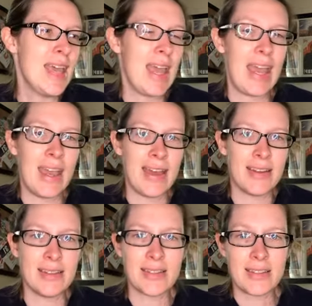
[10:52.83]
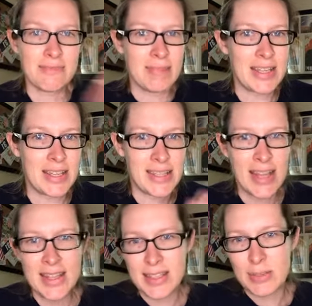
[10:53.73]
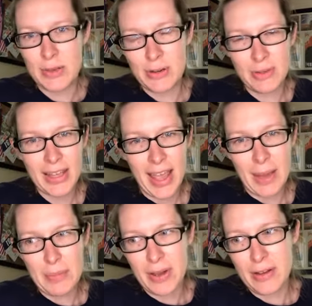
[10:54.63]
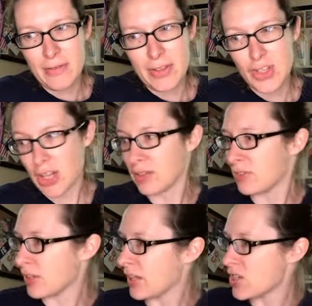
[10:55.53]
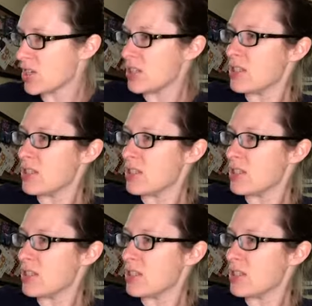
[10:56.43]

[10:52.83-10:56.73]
And as I said, this has been a recap of the Chekhov collection.